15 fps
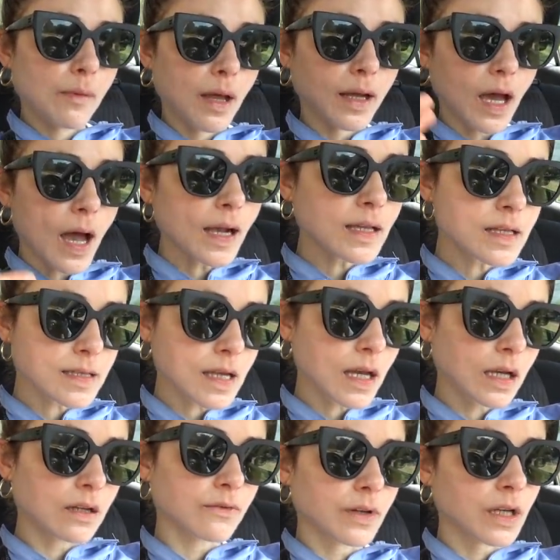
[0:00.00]
Like I can
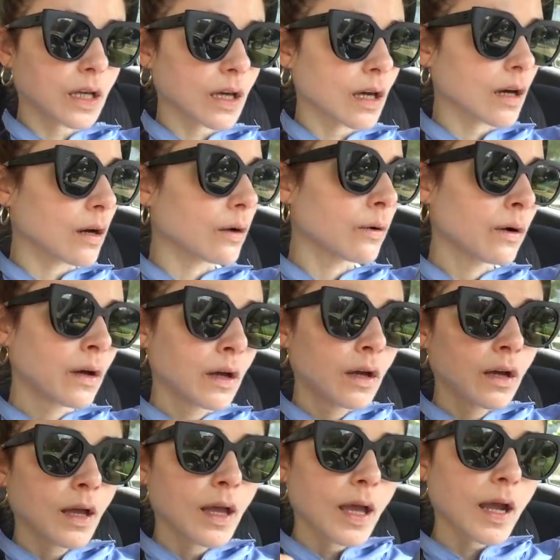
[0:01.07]
say in a video,
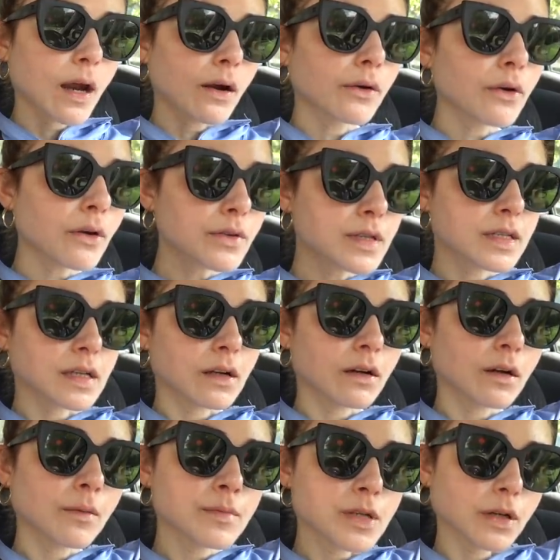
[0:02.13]
hair growth
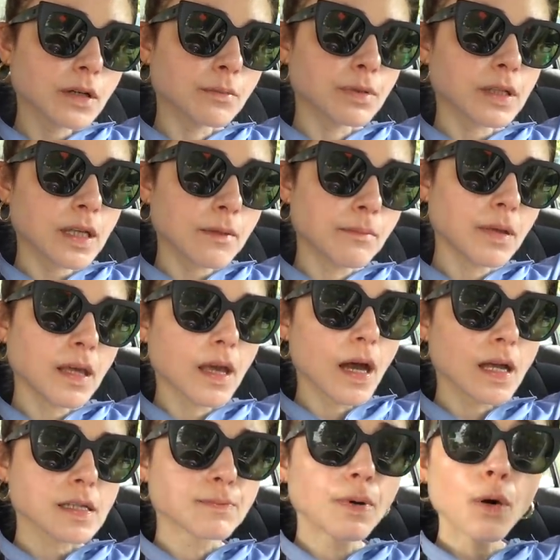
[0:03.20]
serums are complete BS.